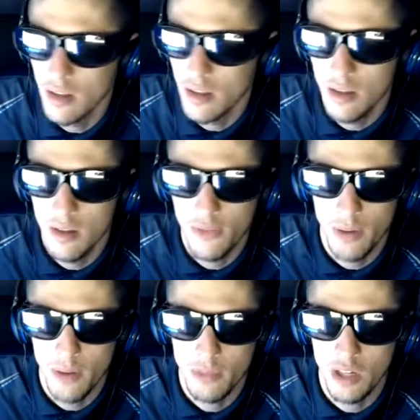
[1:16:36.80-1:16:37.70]
If
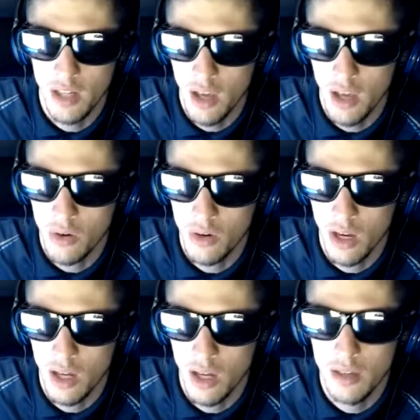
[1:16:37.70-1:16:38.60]
I'm cut out or
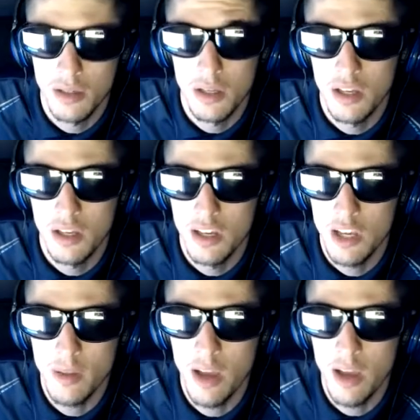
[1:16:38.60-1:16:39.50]
not.
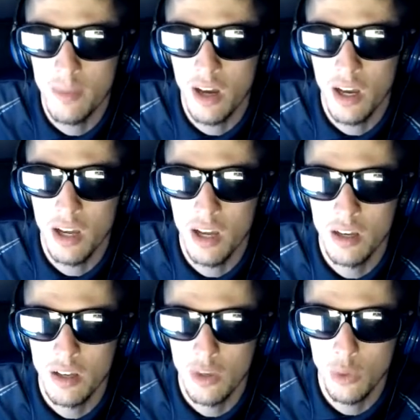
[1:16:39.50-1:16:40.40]
Humane
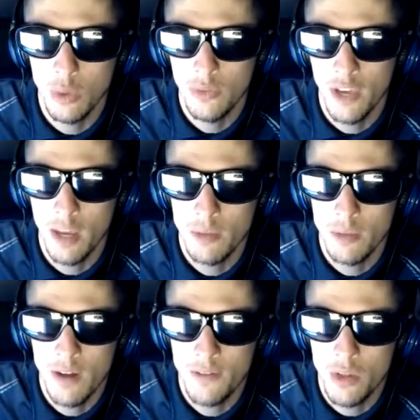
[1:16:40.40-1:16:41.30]
Mind, Cult of Ham,
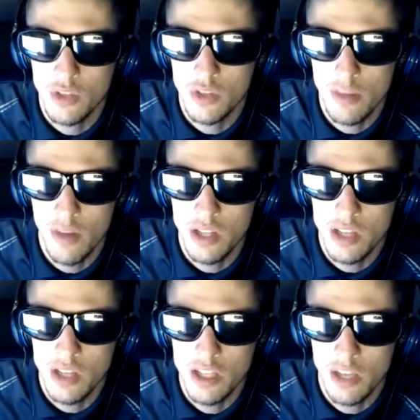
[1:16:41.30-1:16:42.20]
Red Feather, somebody
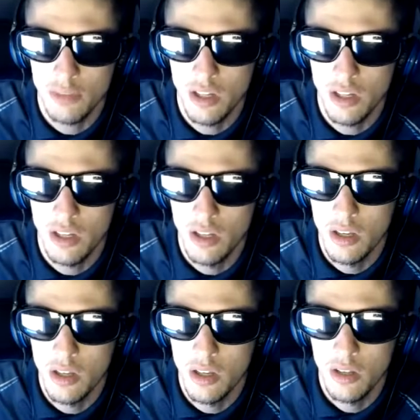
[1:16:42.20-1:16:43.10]
say something.
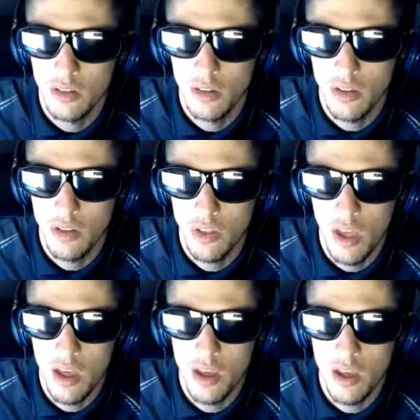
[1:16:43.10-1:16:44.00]

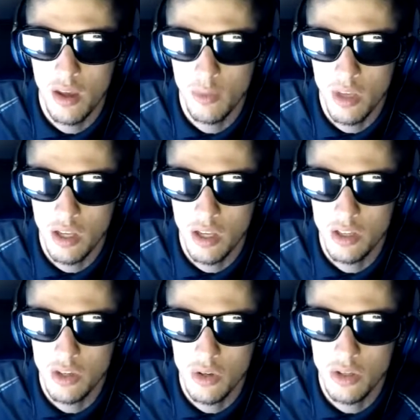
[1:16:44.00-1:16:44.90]
Say, we can
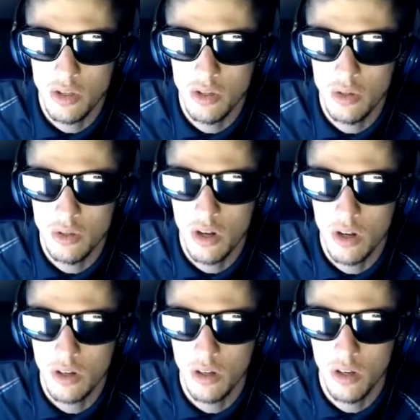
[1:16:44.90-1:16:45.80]
hear you,
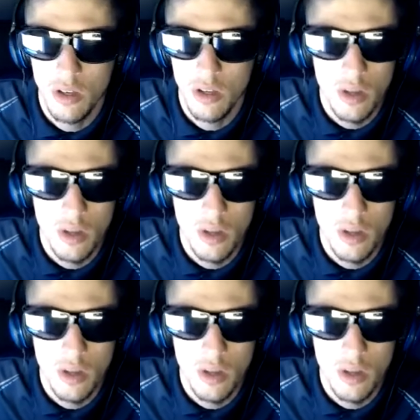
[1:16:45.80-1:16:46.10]
DarkCon.